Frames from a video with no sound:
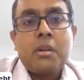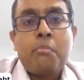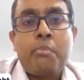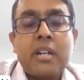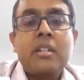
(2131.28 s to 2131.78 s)

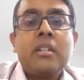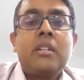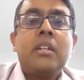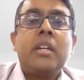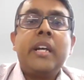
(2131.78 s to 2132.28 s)
But
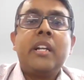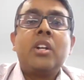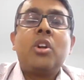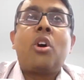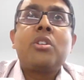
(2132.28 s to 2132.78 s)
in a
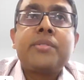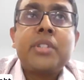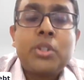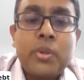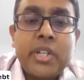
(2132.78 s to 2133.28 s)
lot of
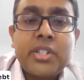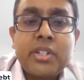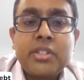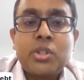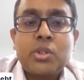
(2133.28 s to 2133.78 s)

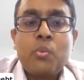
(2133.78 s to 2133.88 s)
situations,